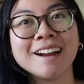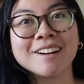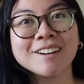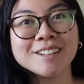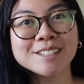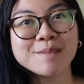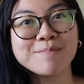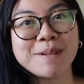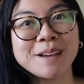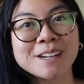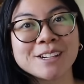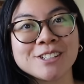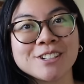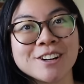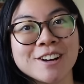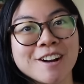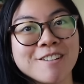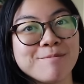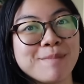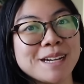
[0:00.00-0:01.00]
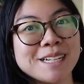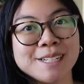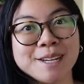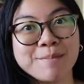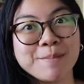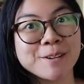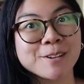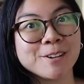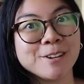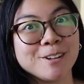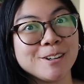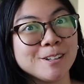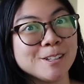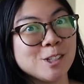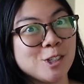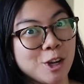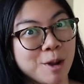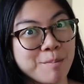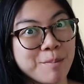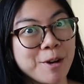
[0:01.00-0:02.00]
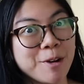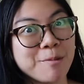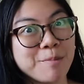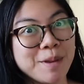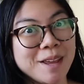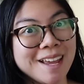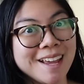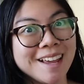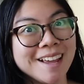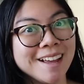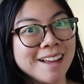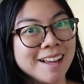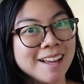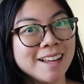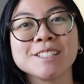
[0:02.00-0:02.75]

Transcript: Here is a picture of my typical jumbo bee.